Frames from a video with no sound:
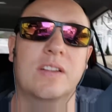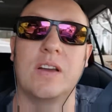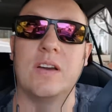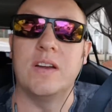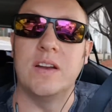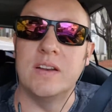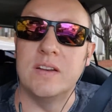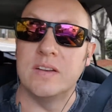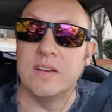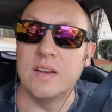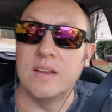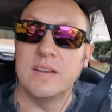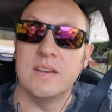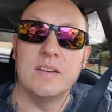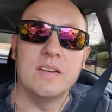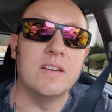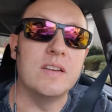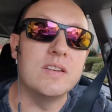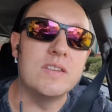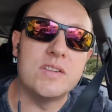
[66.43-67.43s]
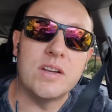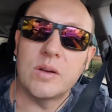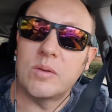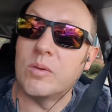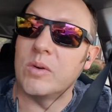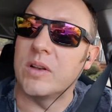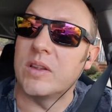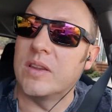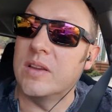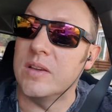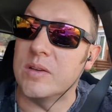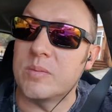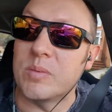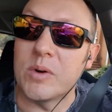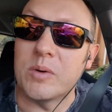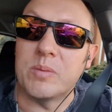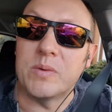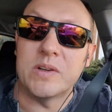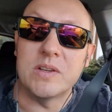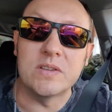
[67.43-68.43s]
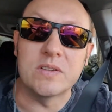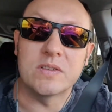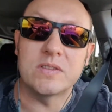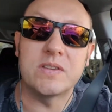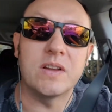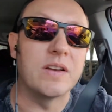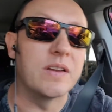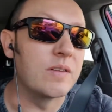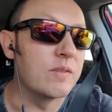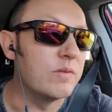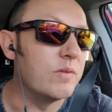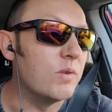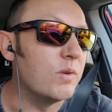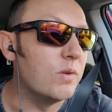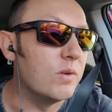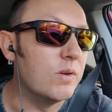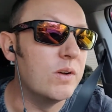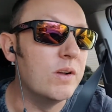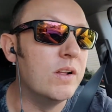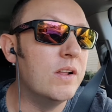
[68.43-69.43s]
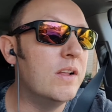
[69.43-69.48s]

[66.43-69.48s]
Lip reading: I'll go in and then check what these properties are selling for.